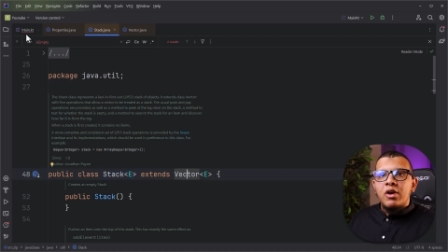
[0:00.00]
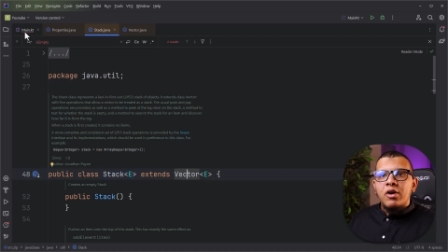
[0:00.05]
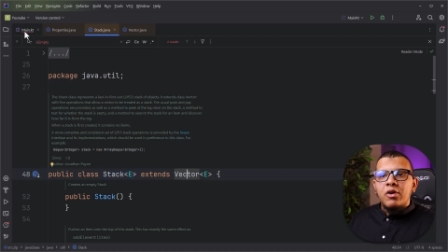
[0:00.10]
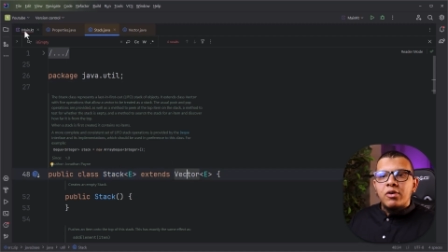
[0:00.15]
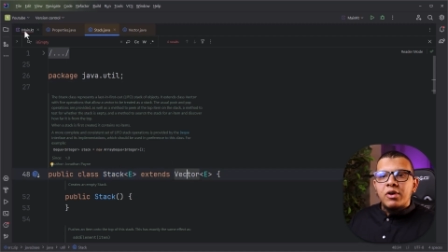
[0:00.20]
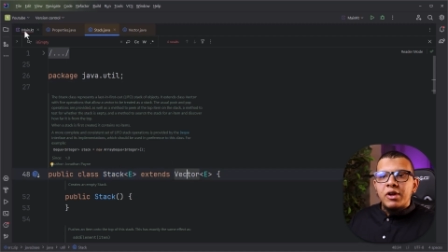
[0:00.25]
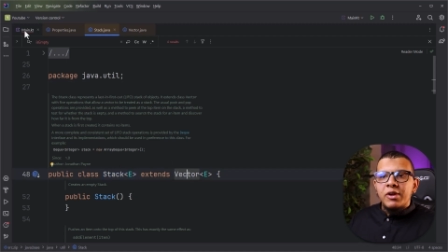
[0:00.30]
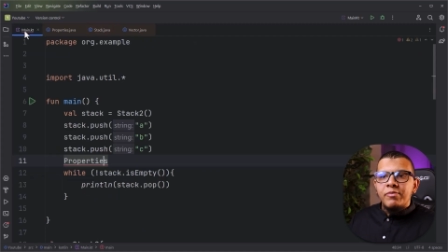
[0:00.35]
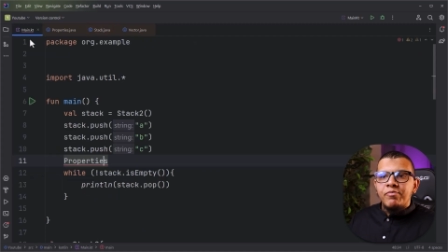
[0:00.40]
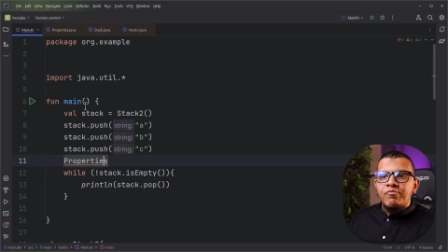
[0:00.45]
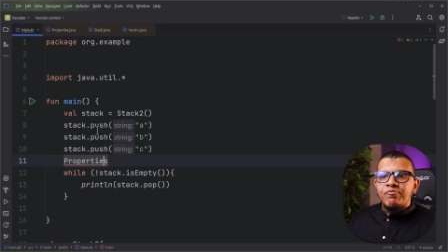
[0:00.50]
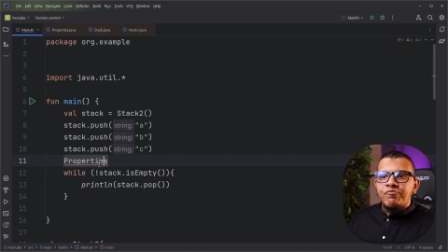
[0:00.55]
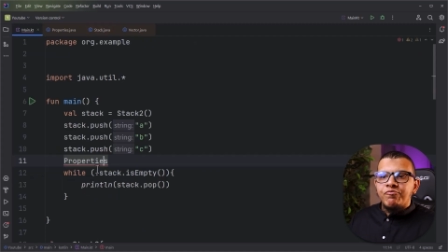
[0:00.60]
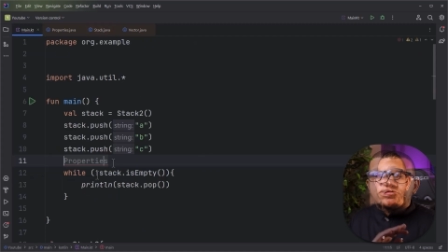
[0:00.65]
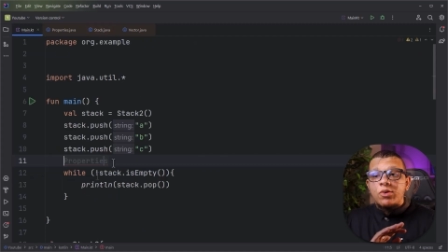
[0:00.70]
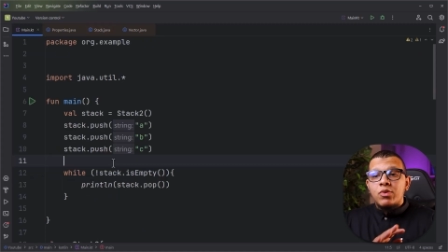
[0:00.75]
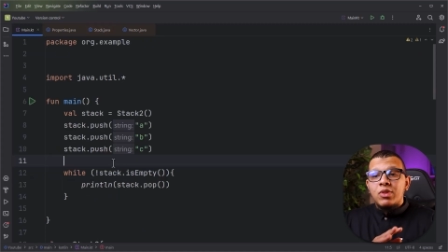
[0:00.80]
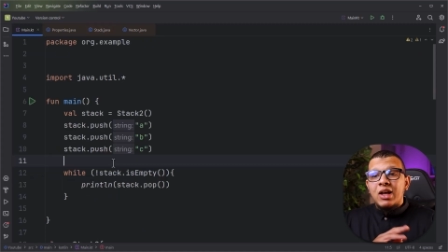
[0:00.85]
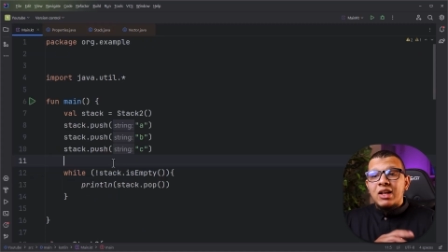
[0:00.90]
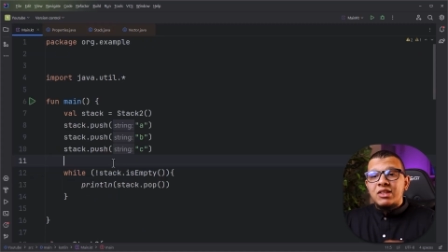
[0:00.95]
Okay,
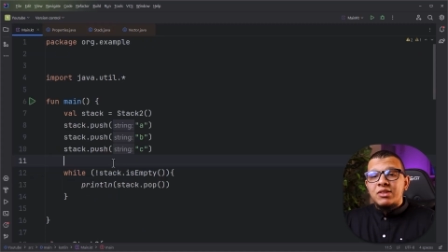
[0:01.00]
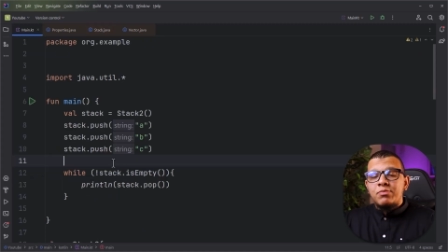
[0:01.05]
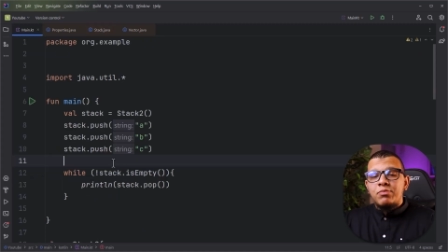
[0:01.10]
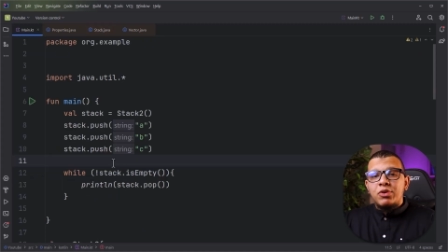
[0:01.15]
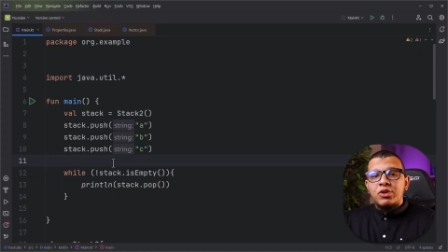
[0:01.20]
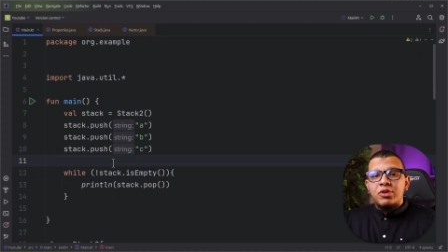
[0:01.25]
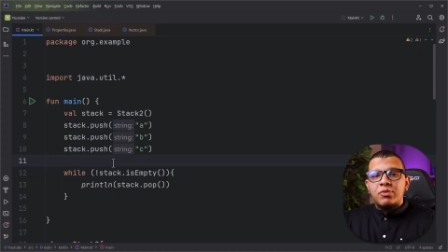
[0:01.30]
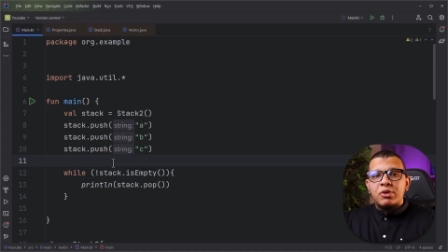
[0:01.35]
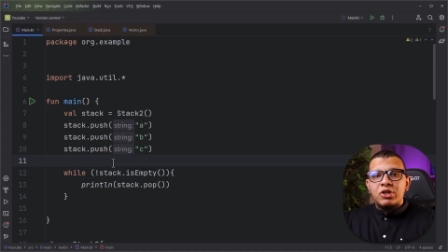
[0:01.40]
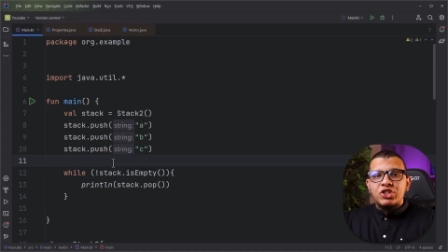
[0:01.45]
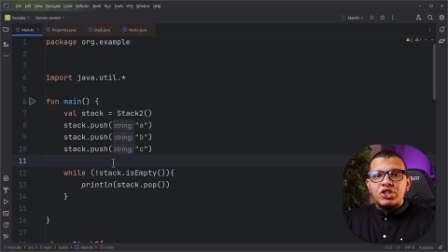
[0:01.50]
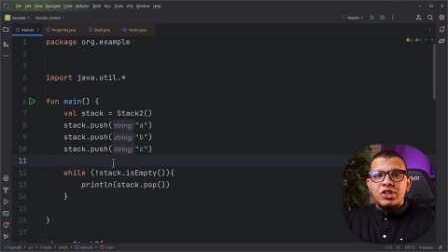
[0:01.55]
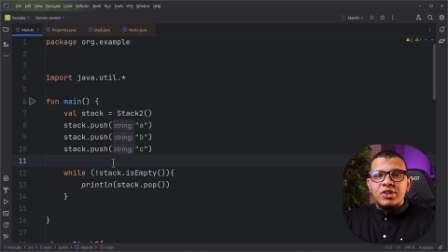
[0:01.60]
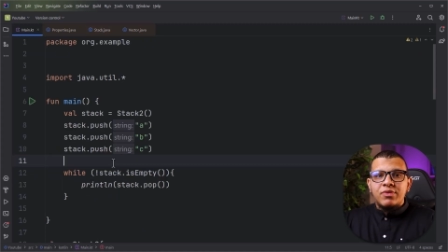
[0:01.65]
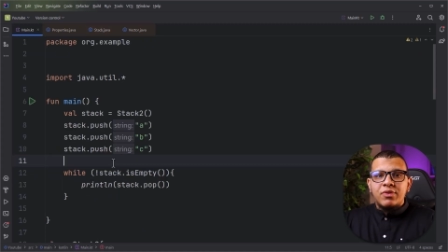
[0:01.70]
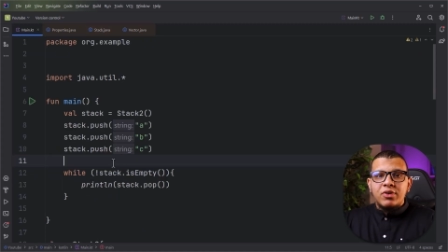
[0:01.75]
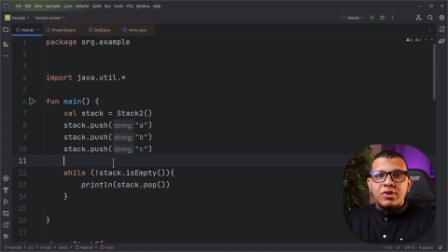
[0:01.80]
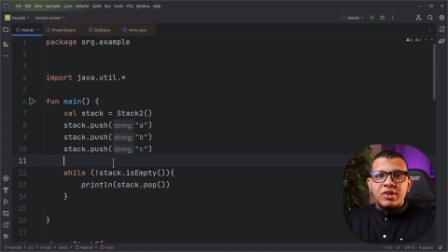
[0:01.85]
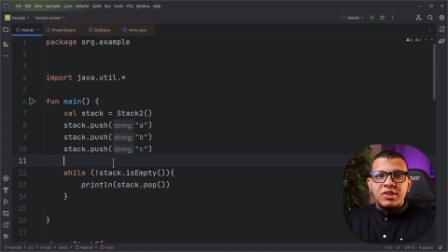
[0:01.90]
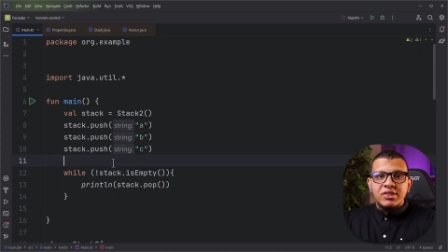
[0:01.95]
so that's pretty much it
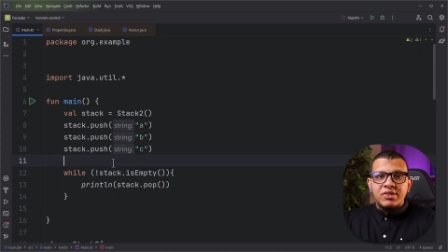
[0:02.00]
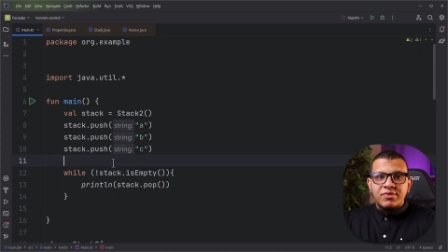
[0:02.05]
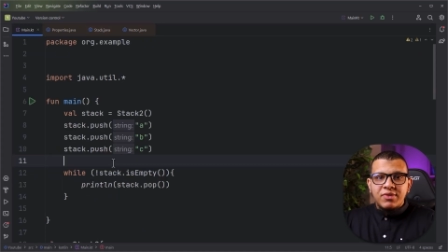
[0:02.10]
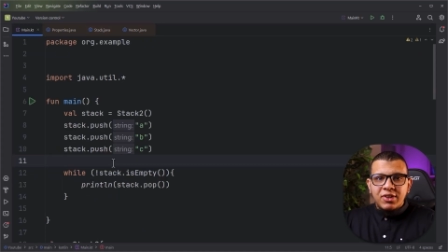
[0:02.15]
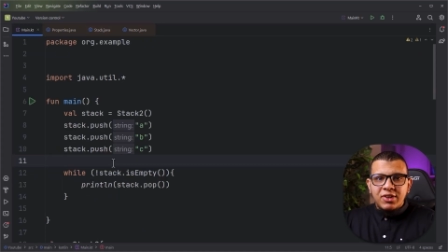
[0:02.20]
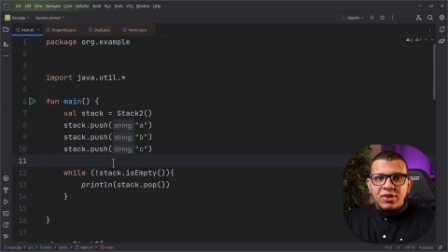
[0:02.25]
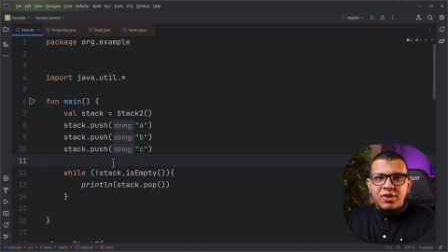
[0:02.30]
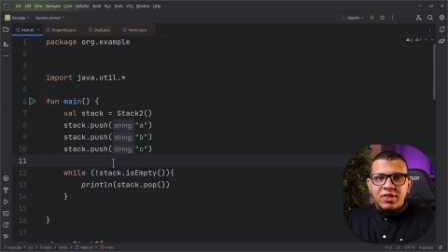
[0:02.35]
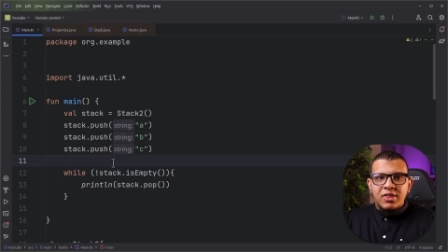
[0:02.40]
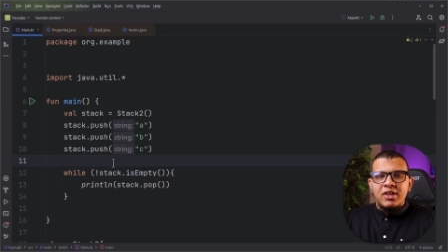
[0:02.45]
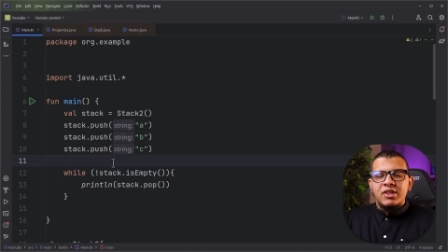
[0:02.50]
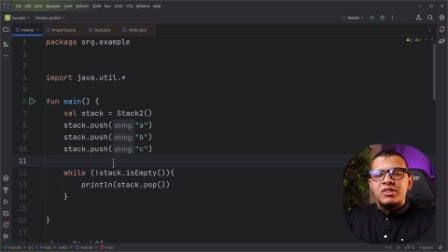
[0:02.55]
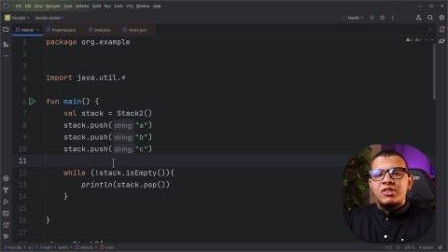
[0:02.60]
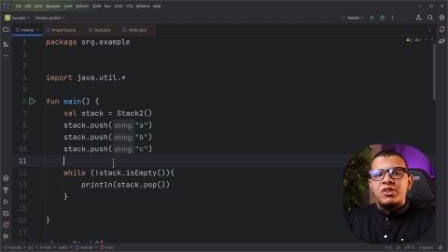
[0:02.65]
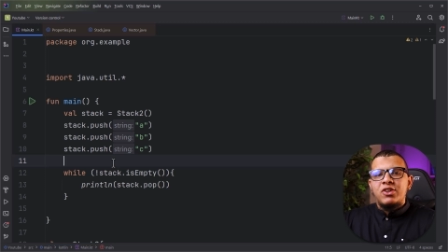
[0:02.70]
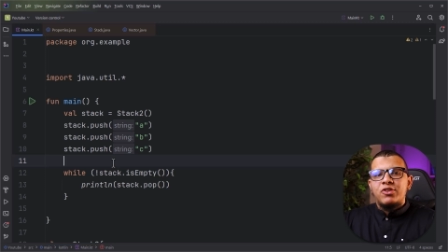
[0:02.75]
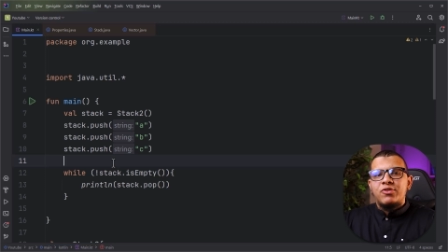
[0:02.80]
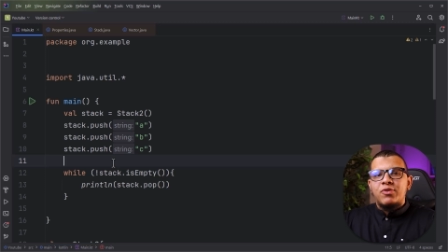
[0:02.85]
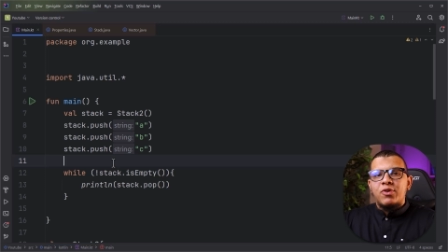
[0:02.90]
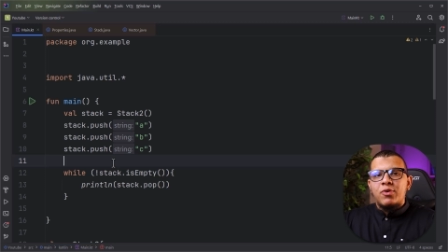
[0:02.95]
for this video. Thanks a
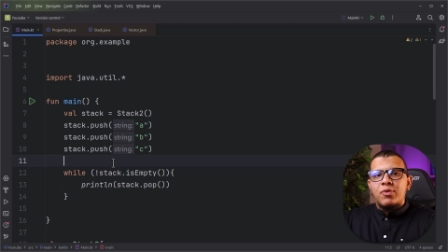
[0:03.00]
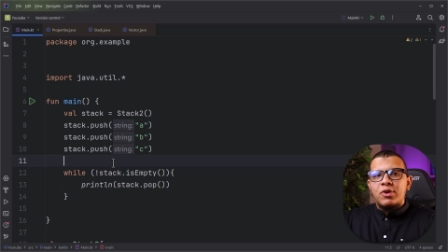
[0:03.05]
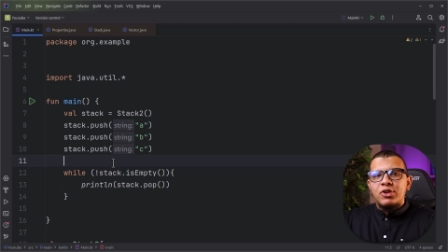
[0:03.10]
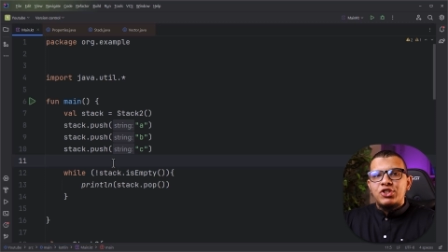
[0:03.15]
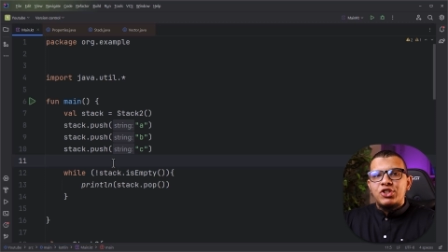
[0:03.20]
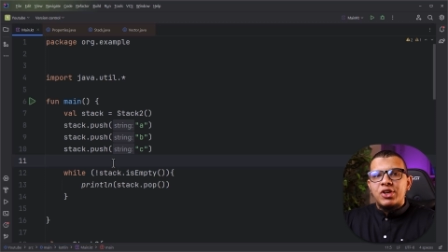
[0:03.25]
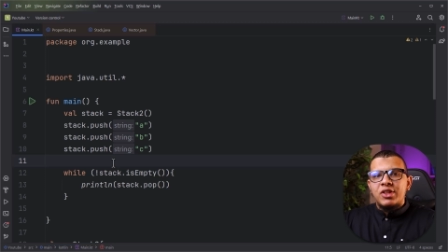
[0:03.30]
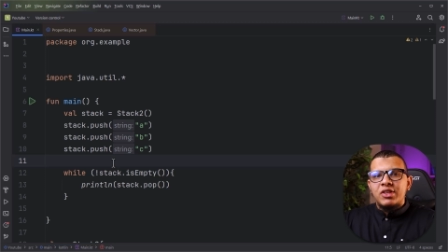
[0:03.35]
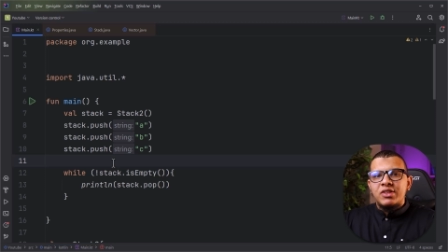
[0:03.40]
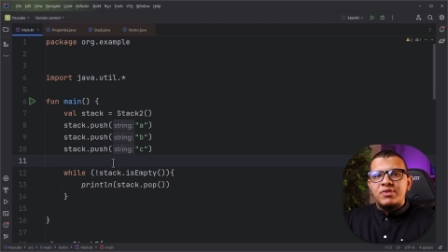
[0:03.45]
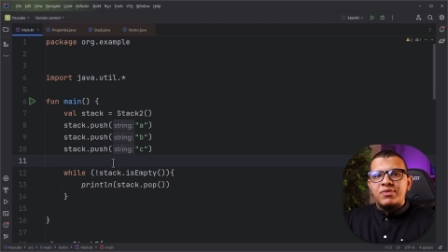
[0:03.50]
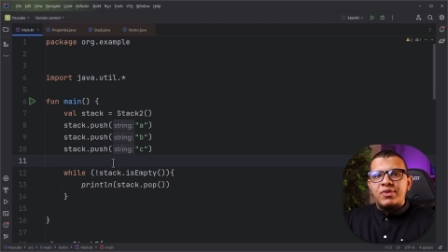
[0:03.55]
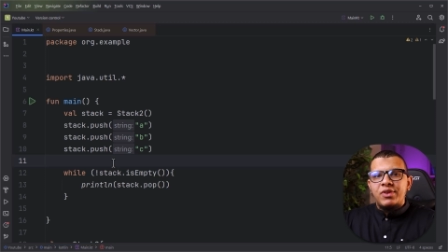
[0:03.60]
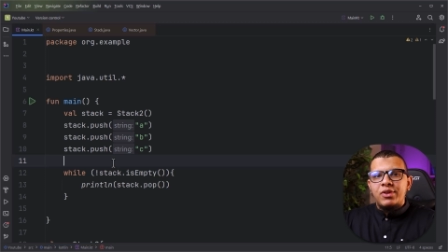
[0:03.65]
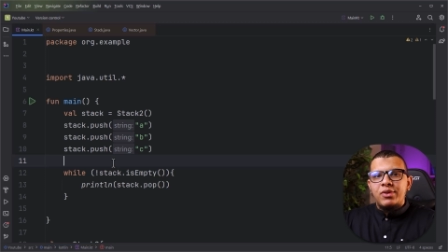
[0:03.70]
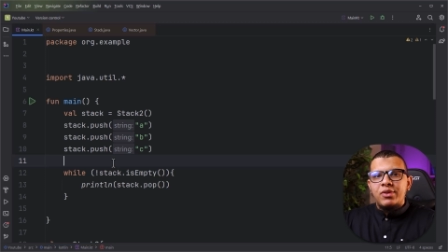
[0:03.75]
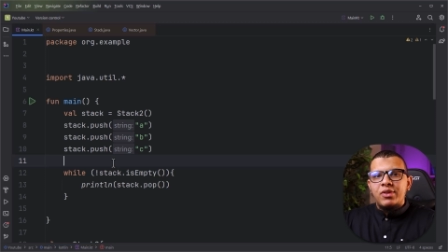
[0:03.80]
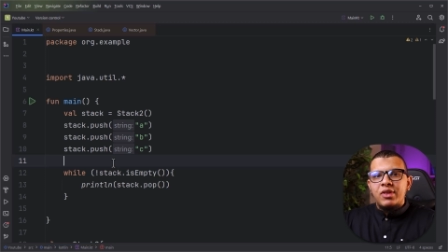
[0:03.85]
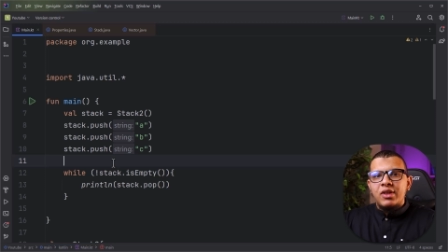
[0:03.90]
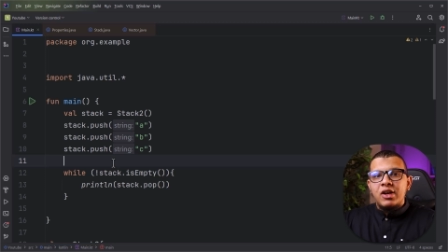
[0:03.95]
lot for watching this
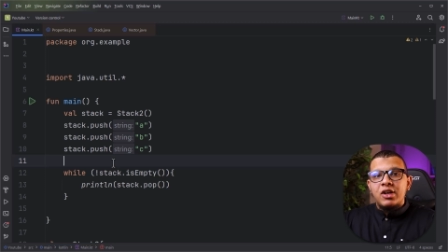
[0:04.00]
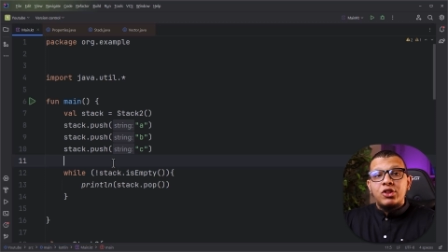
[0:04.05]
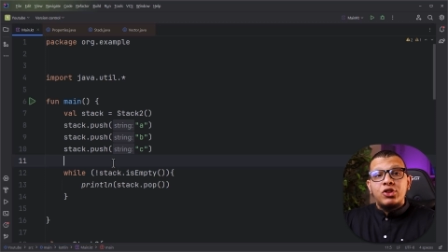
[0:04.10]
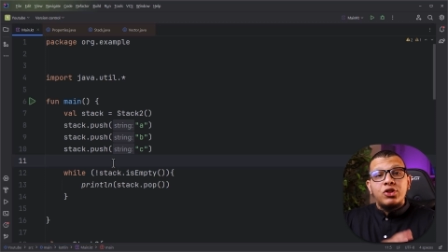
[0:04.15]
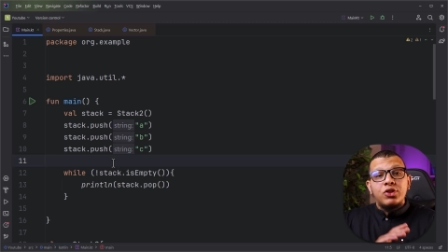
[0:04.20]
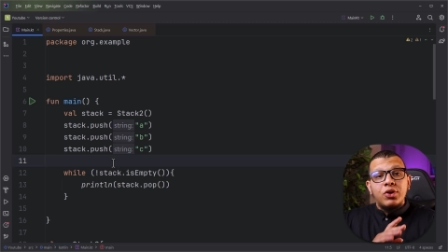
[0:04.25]
video, Dina.